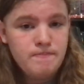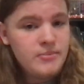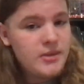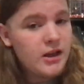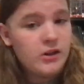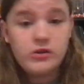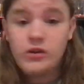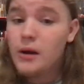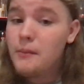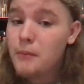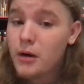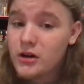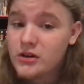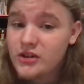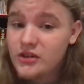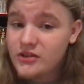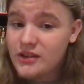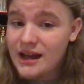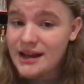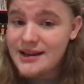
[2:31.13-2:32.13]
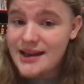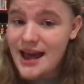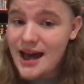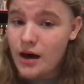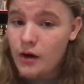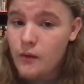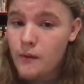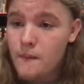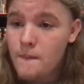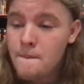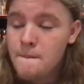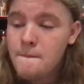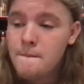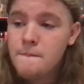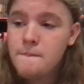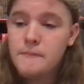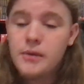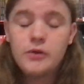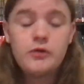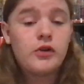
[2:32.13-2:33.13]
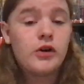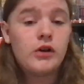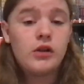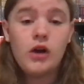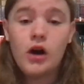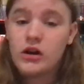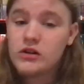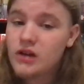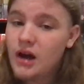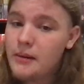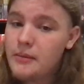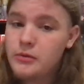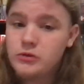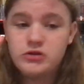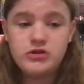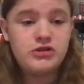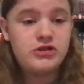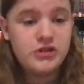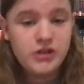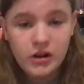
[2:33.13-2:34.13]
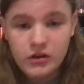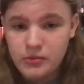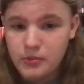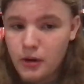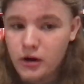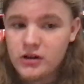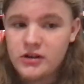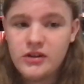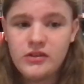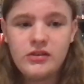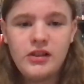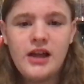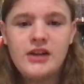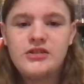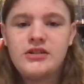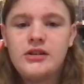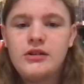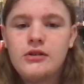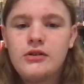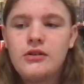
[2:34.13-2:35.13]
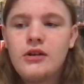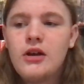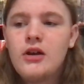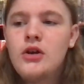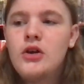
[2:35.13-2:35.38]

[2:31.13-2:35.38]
It's not marked as that now, but for a long time it was just marked as Legends.